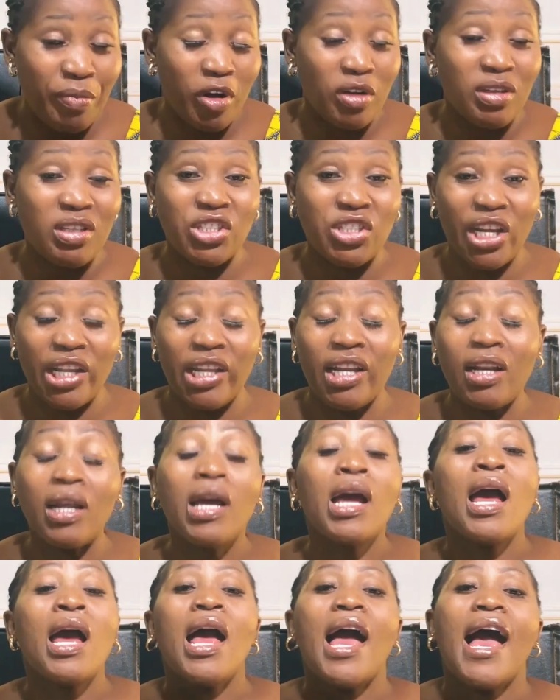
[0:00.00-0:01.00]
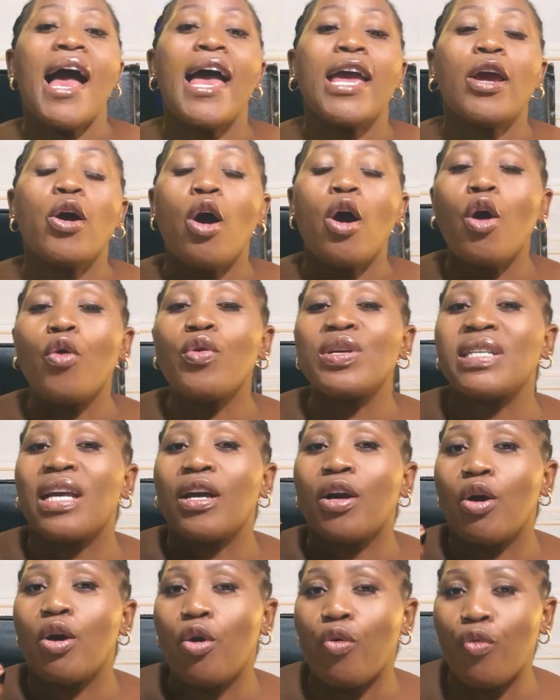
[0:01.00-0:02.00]
on the channel, I always
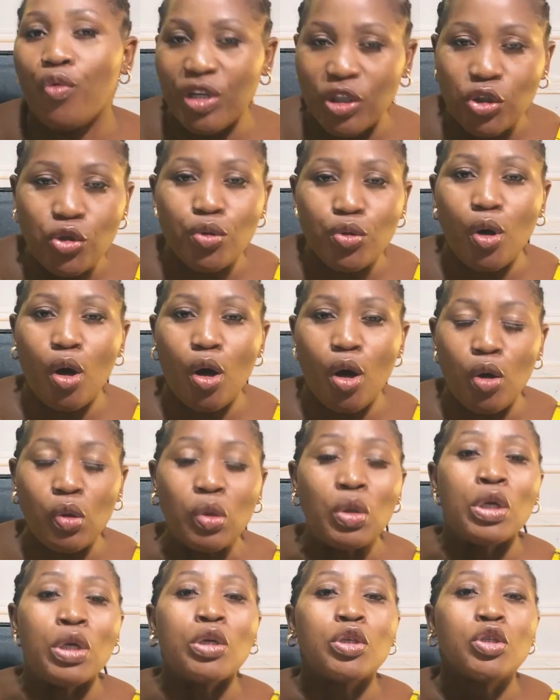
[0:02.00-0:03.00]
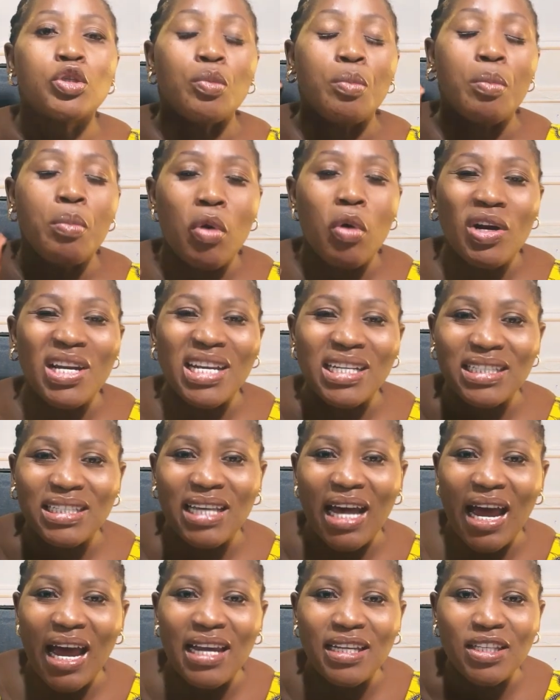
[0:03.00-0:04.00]
encourage you all to
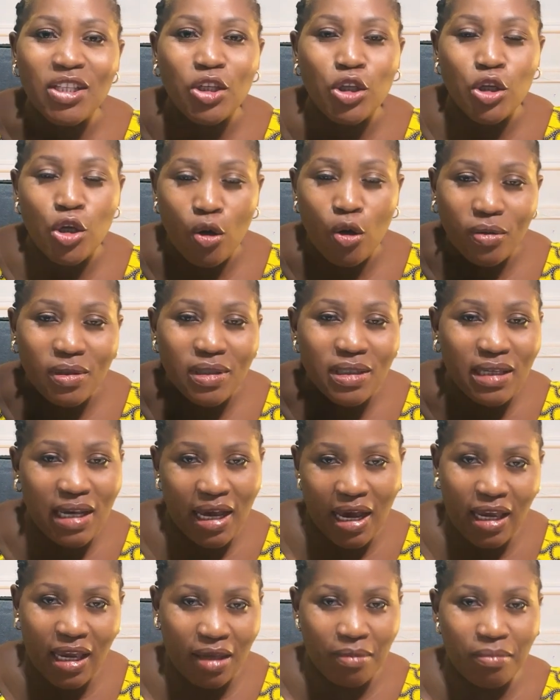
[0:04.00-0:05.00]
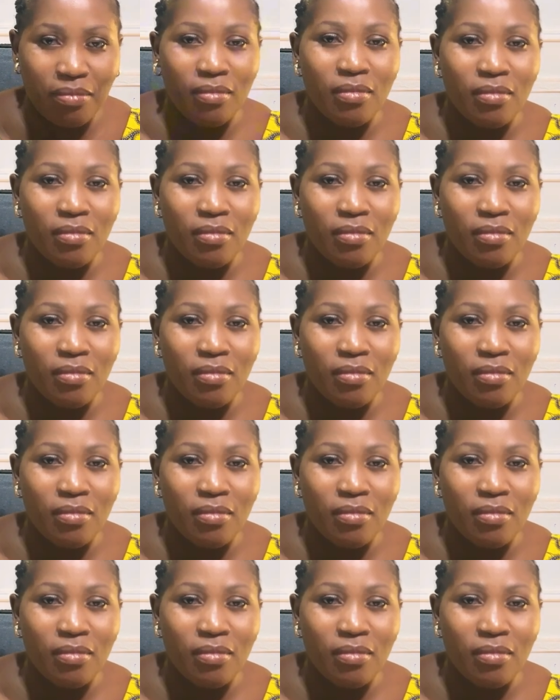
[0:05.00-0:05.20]
monetize your time.